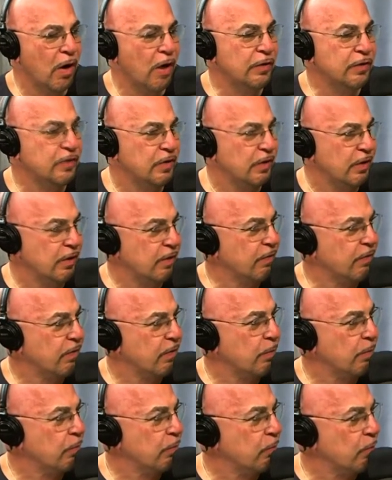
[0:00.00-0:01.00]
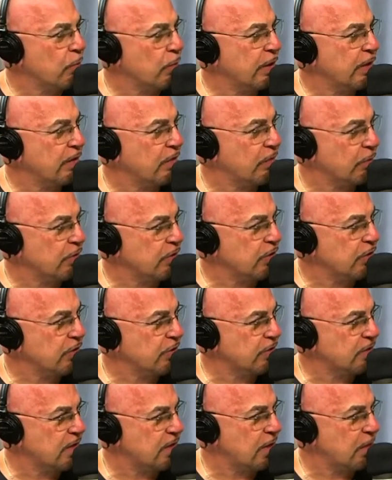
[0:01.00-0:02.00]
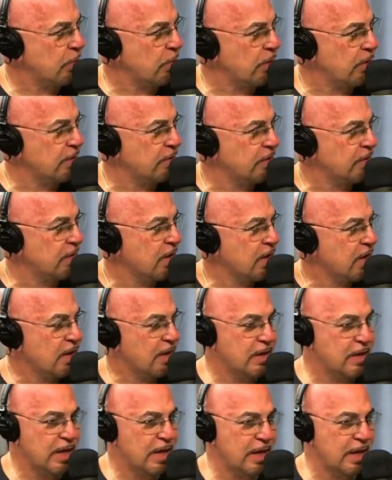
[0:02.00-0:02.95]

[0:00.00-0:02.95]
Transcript: altered from what its original state was yeah, yeah.